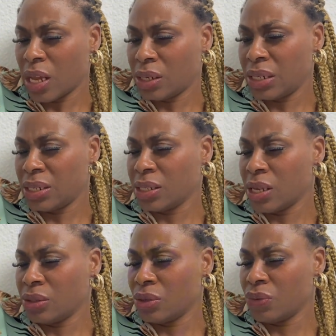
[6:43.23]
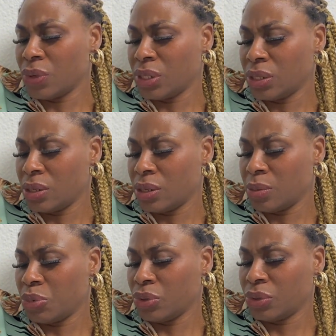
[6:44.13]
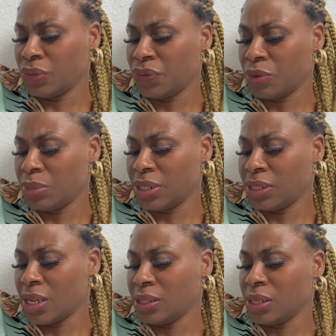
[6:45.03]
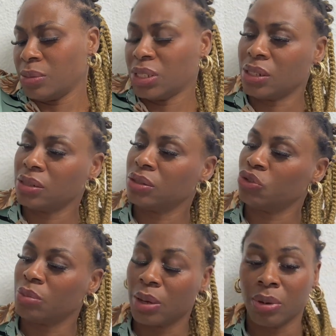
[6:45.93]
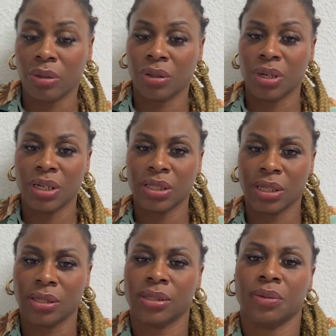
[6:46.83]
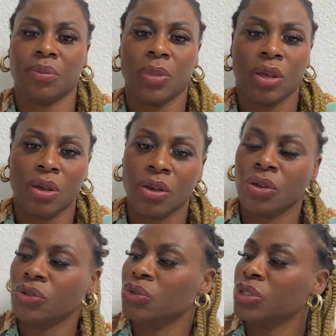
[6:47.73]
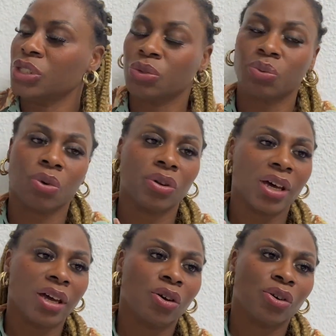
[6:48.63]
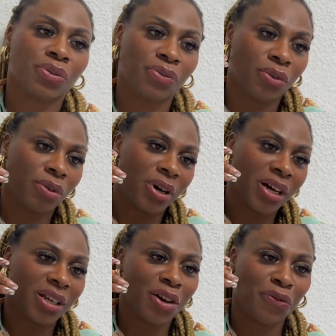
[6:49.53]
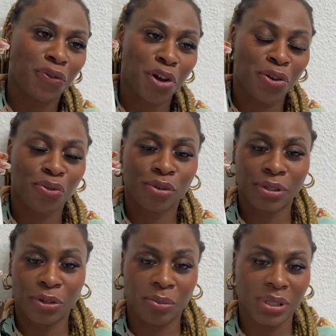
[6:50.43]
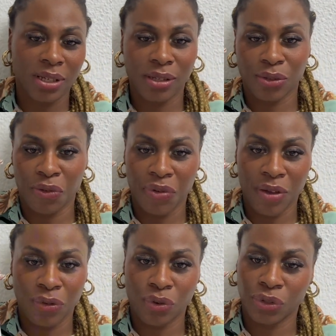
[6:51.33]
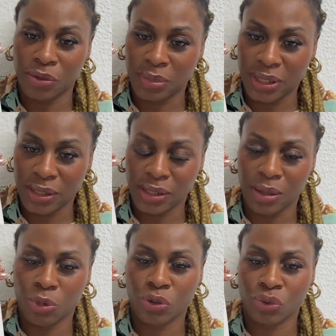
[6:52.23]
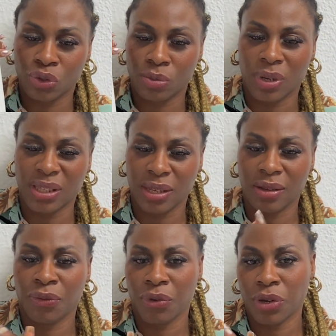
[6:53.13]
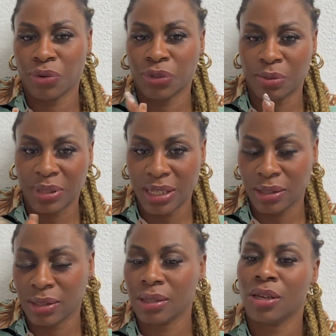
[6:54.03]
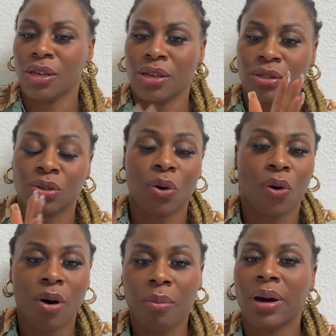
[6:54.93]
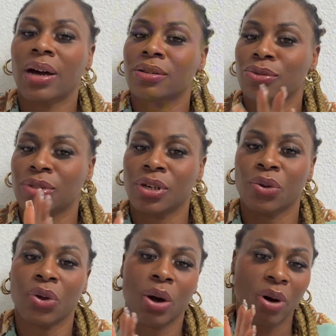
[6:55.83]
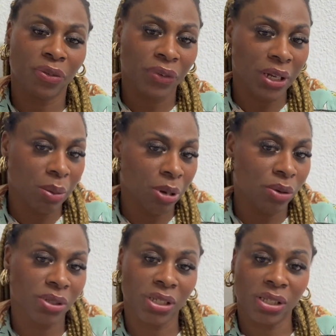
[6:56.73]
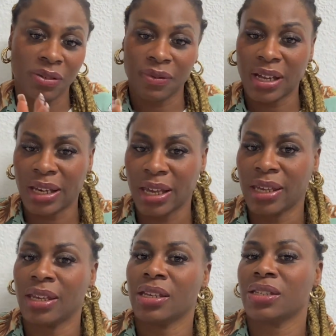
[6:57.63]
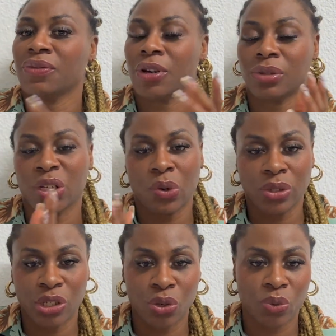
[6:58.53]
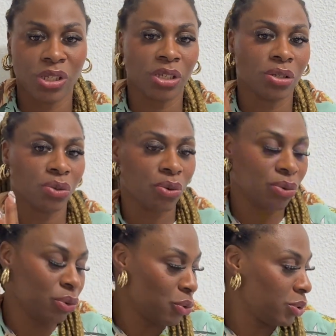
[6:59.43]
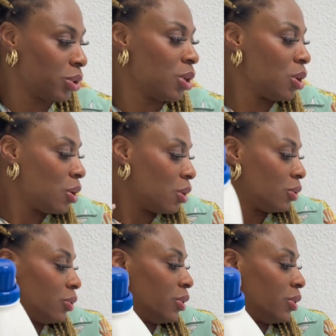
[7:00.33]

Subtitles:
The liter is not written here, but from the size I'm seeing, it should be about 3 liters. So this one I got for either €4 some cents or €5 some cents. I'm not too sure, but I think €4 some cents. So I'll come back to tell you how I feel about it, if I like it, if I'll still continue with it or not. So